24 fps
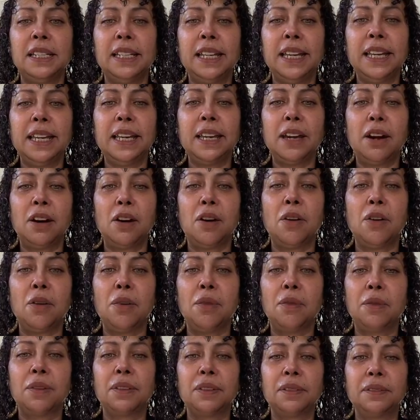
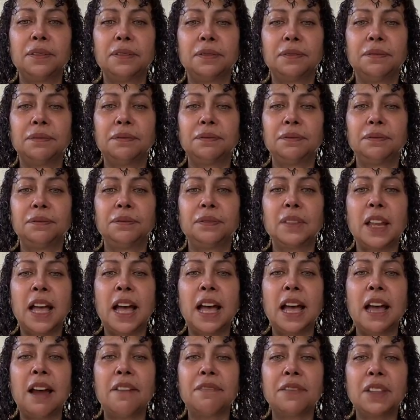Leo,
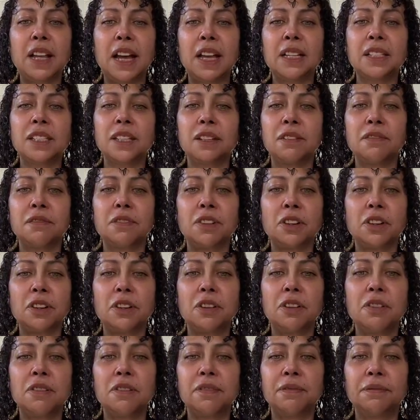I have not done
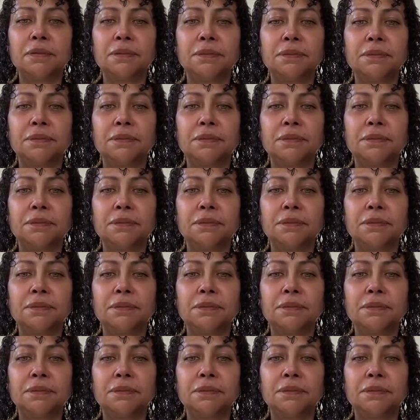Virgo.